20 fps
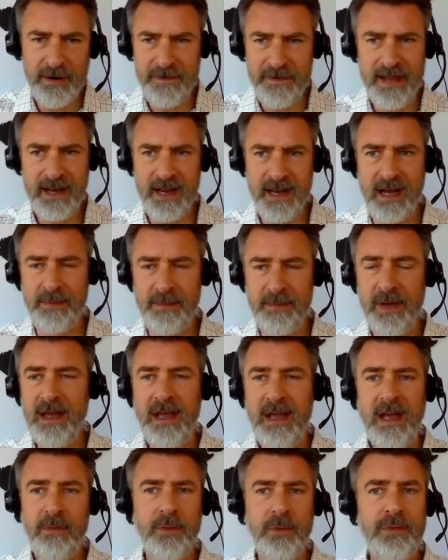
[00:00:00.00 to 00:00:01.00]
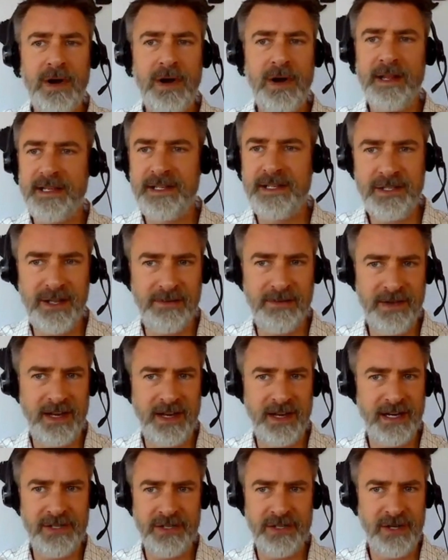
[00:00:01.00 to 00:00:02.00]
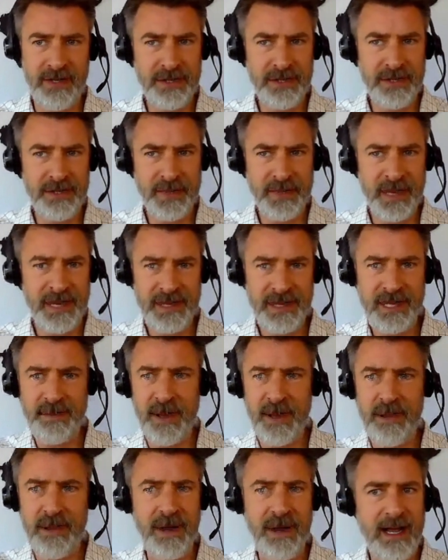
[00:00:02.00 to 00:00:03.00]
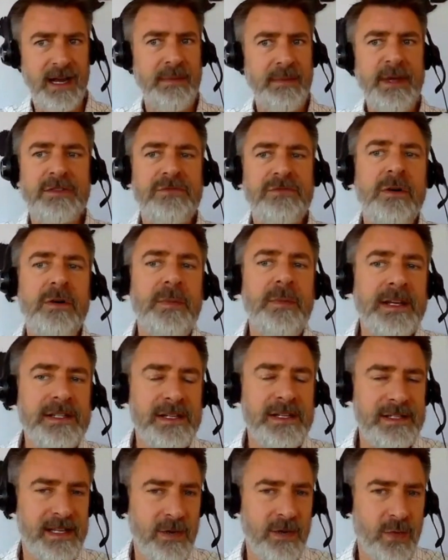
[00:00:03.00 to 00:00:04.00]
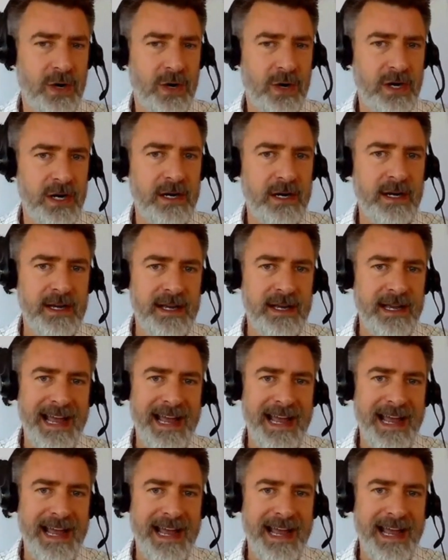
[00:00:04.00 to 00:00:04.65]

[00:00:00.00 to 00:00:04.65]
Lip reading: Vietnam. We'll probably still have connection to all those places, but they're not going to be as robust as they were.